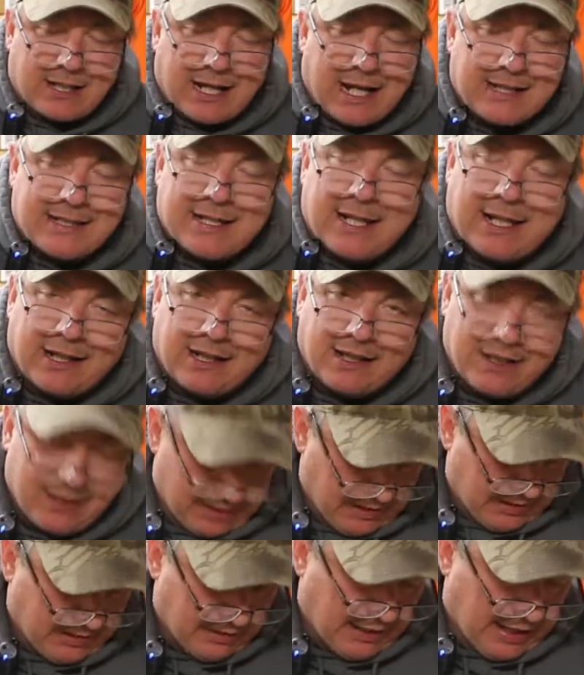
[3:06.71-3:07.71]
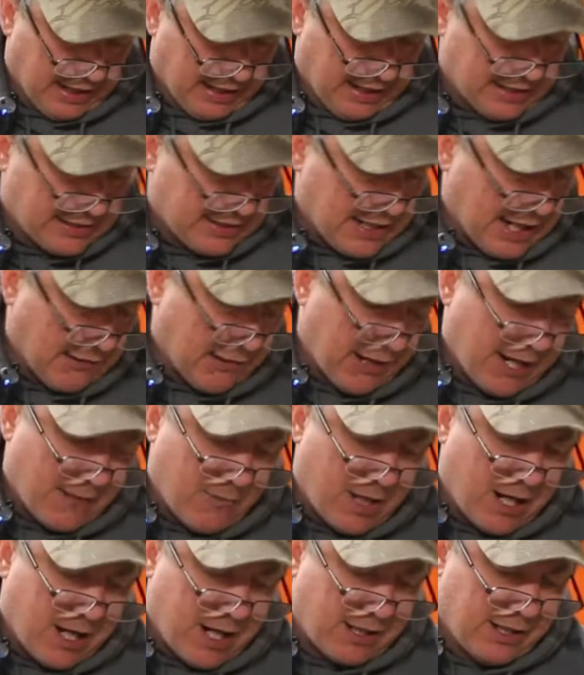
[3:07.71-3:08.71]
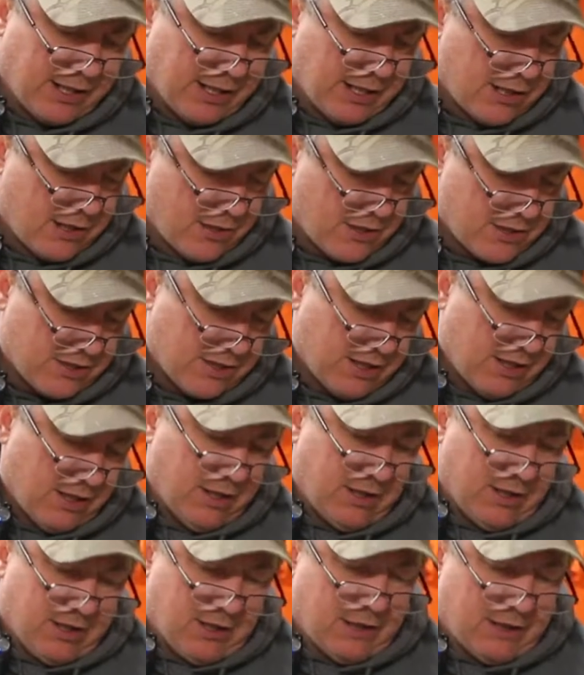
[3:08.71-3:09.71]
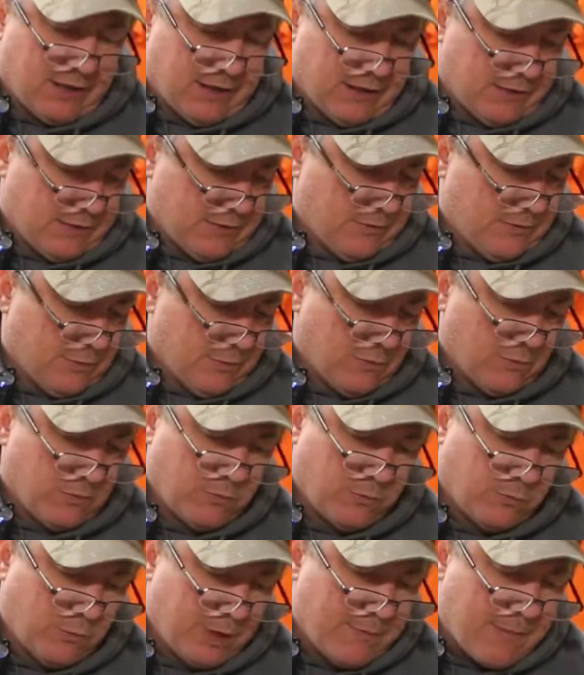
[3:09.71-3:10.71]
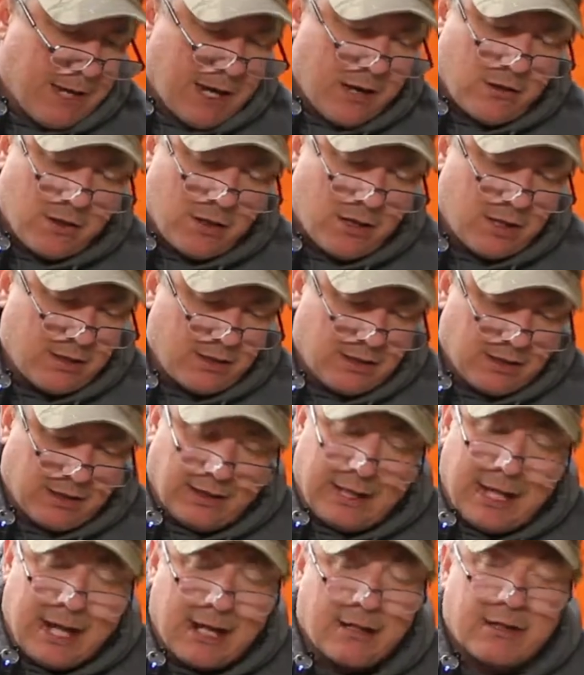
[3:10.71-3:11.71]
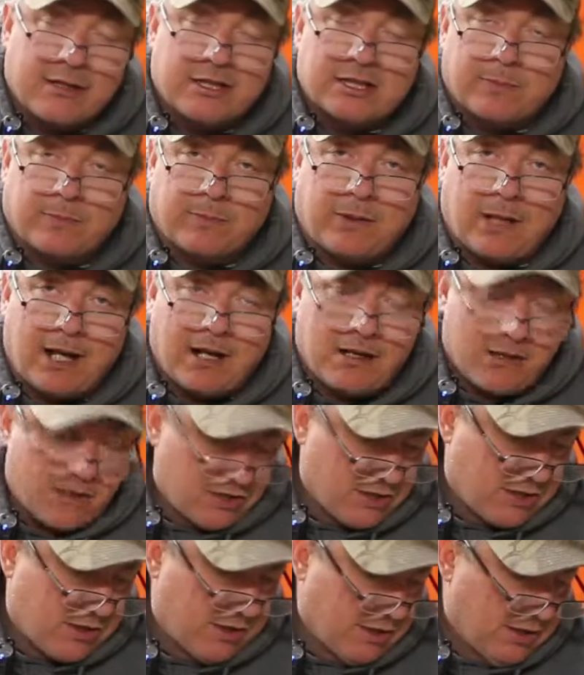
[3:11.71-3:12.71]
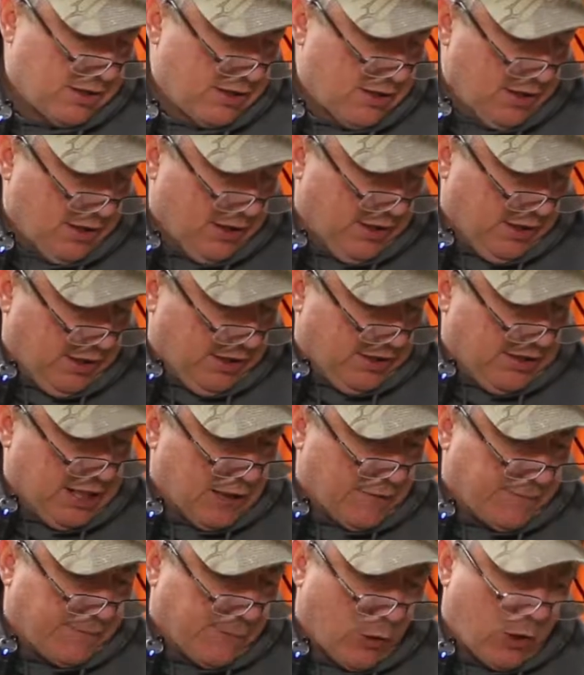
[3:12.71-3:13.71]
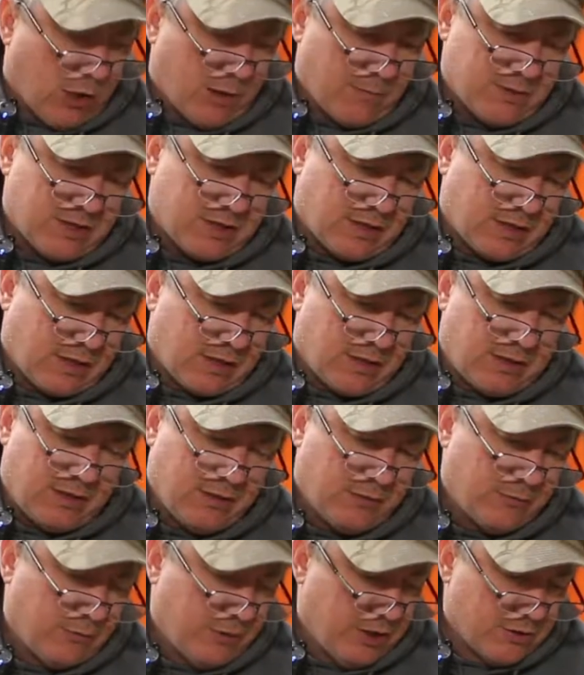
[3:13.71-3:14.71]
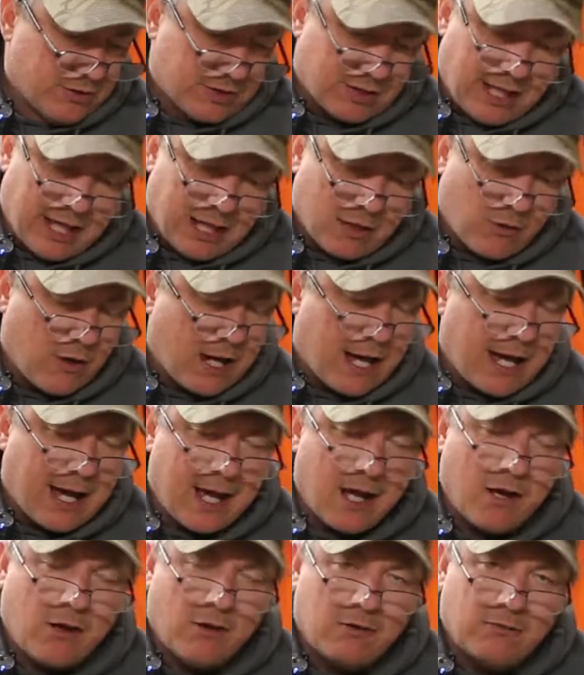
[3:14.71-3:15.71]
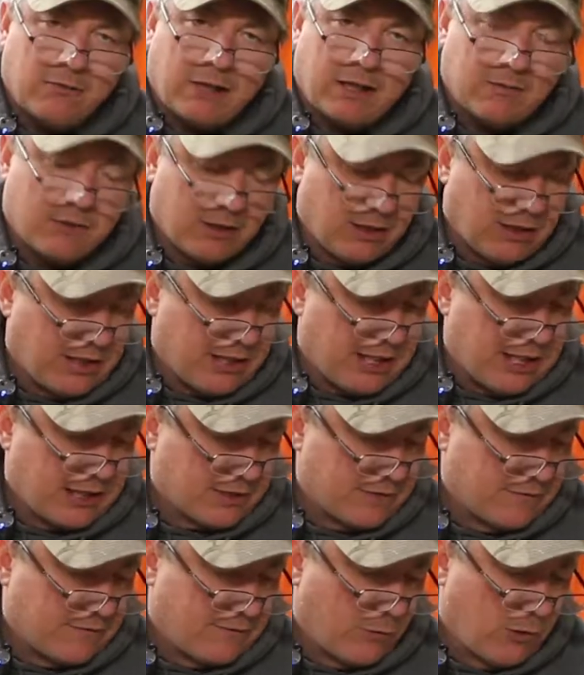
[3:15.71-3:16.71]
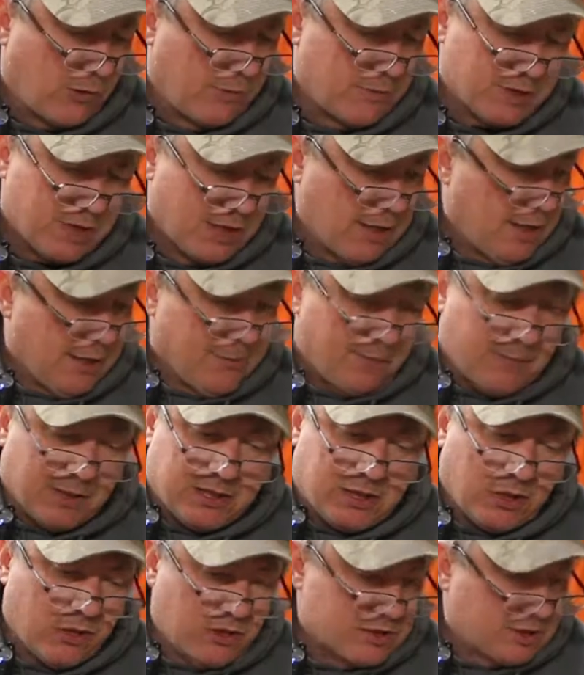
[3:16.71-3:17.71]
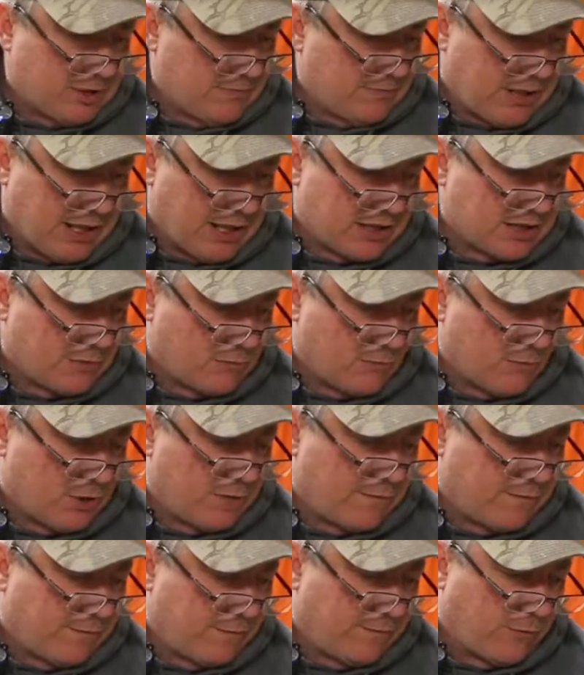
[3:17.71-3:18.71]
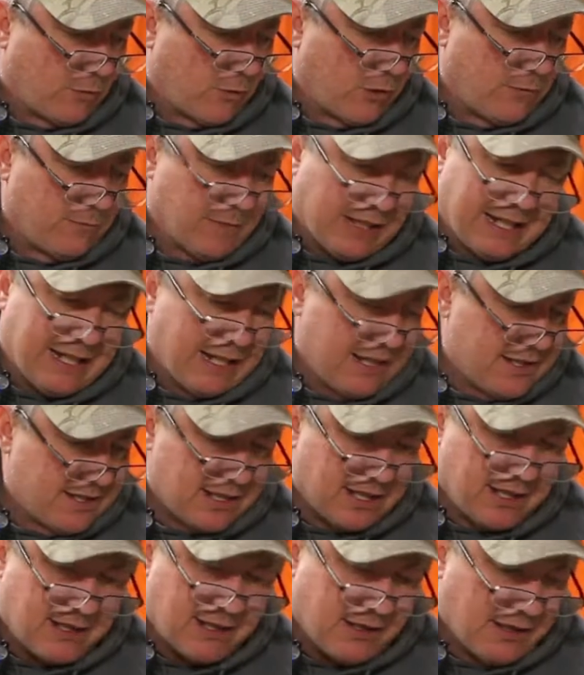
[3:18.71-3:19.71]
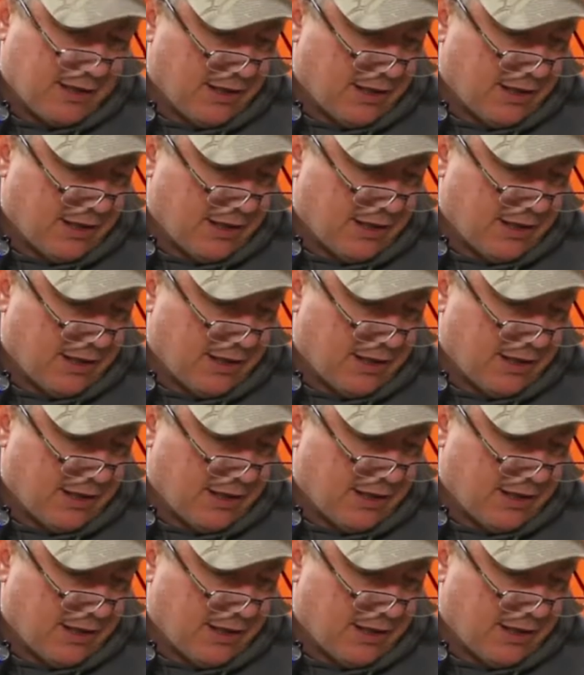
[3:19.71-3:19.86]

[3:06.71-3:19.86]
that I take. I get that right behind the ears. We mount on a lot of the suppliers' deer forms. We use a lot of Ohio. I really like their forms. Matuska makes a wonderful form. McKenzie.